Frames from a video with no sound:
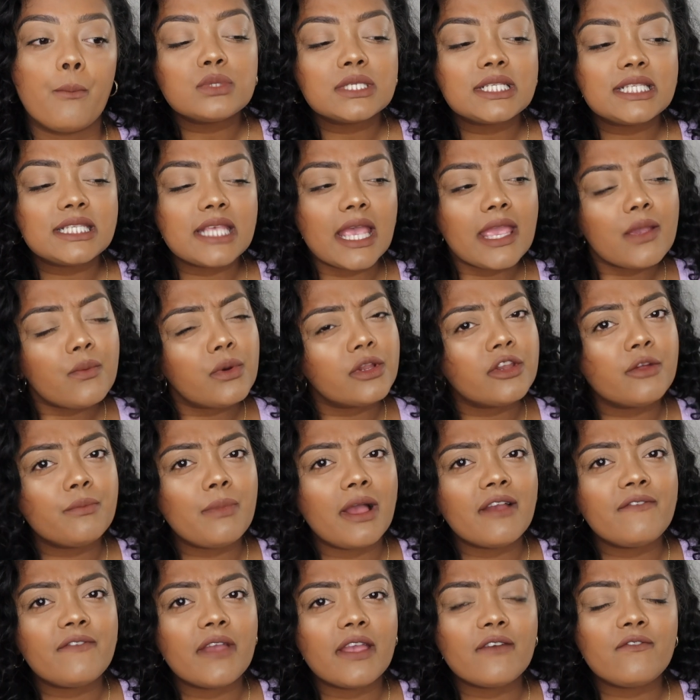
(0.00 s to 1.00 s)
I would say one of
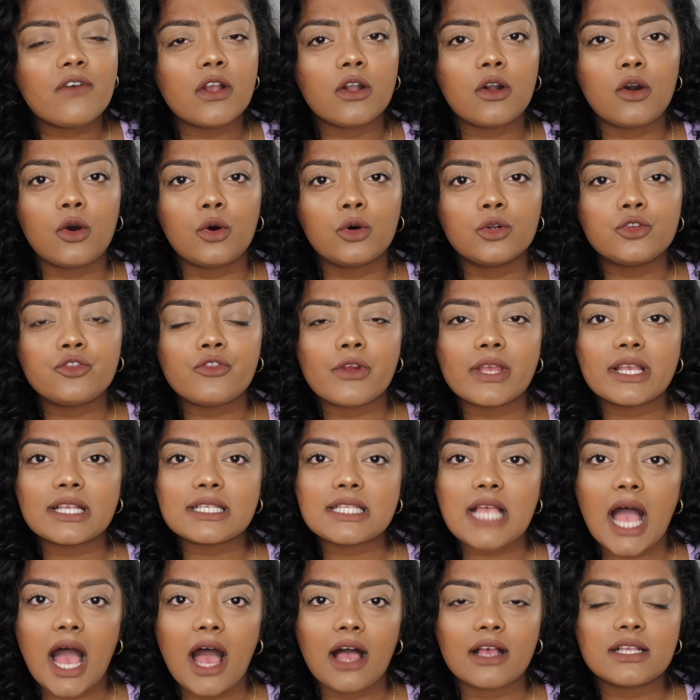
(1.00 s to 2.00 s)
my favourite cold
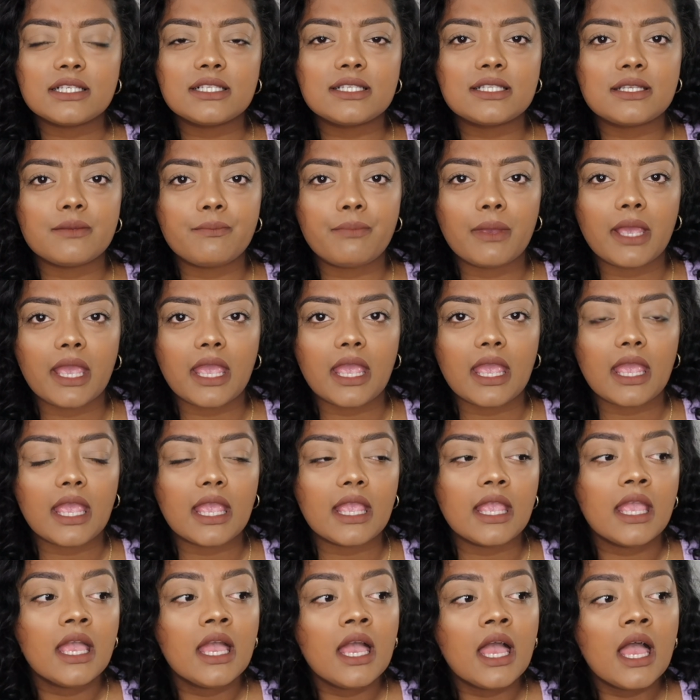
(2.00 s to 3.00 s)
drinks has to
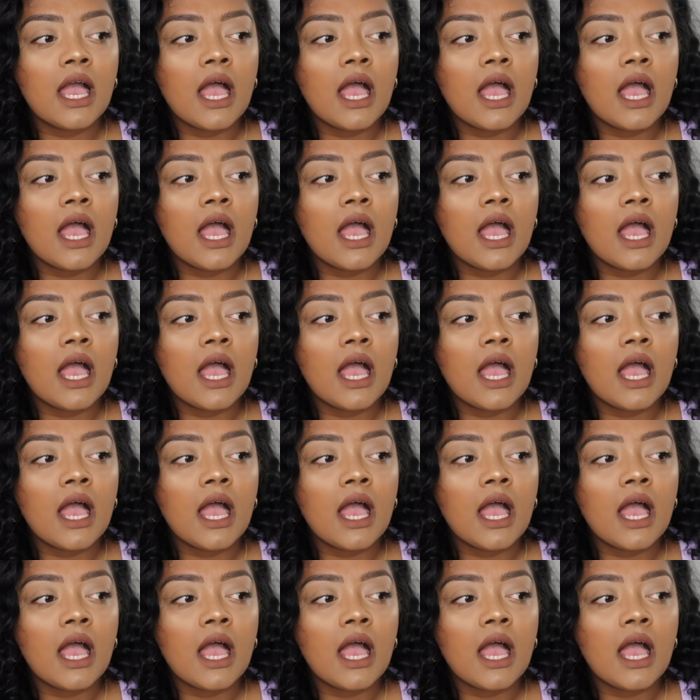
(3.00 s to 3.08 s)
be